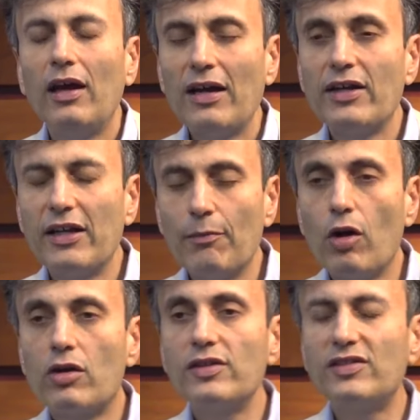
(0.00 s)
under
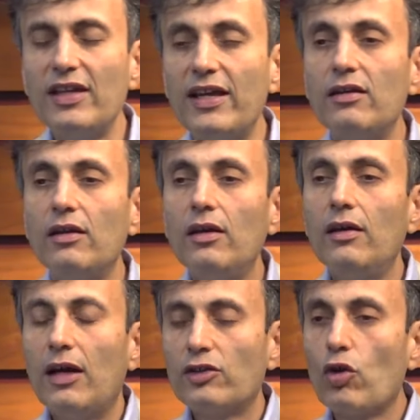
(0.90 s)
democracy and
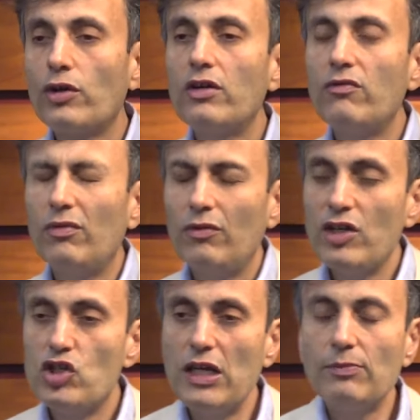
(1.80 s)
authoritarian
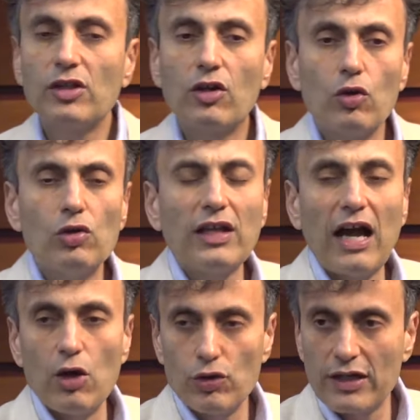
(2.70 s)
regimes, the growth
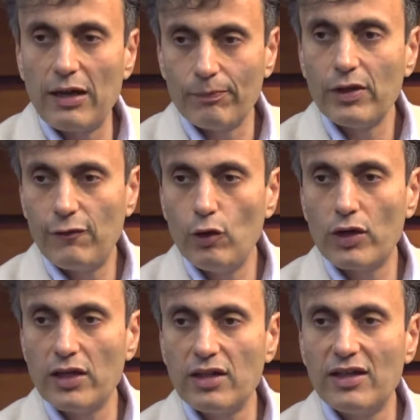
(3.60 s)
outcome, if you
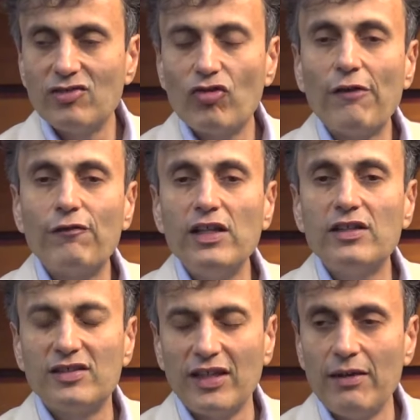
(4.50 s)
look at it, is roughly
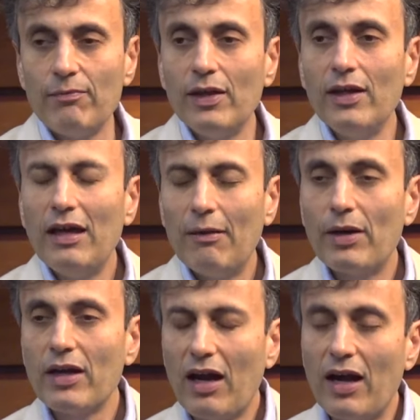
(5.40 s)
the same.
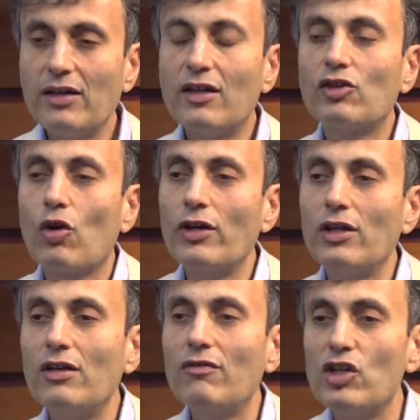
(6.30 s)
But under
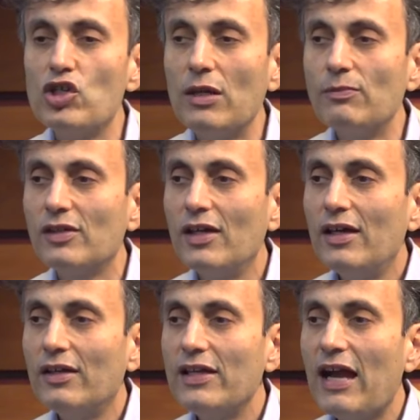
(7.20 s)
authoritarian regimes,
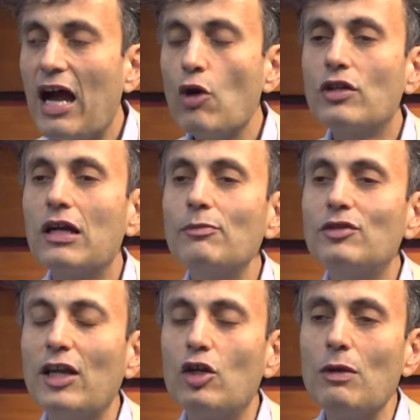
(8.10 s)
the
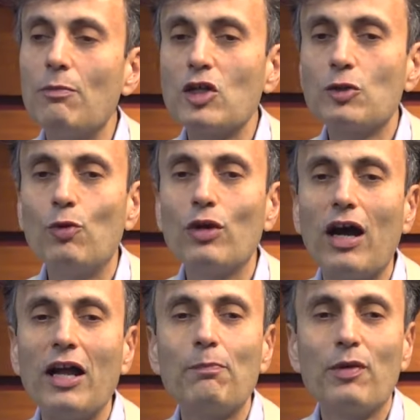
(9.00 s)
outcomes tend to be much more
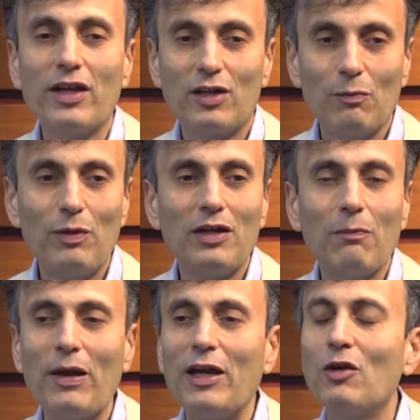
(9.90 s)
unpredictable
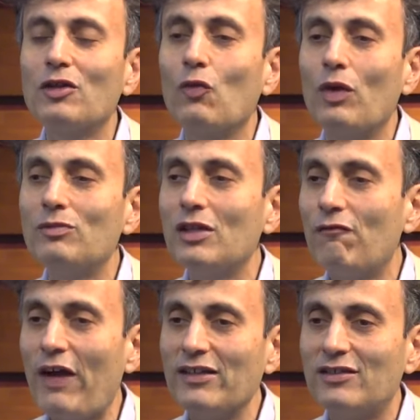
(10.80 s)
depending on the whims
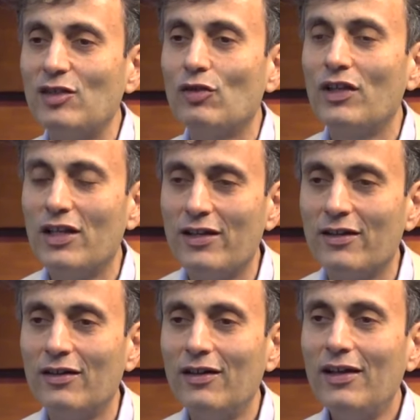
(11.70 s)
and fancies of the leader,